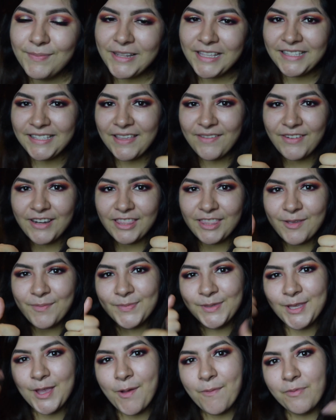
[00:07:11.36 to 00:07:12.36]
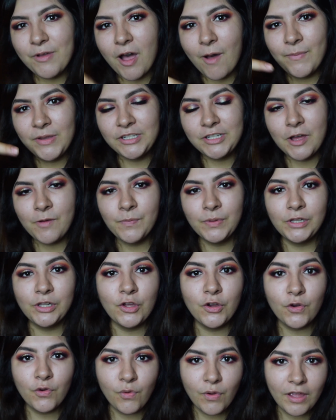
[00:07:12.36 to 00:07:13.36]
Please give it a thumbs up. Comment down
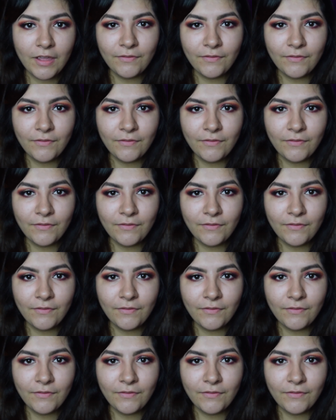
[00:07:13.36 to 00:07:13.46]
below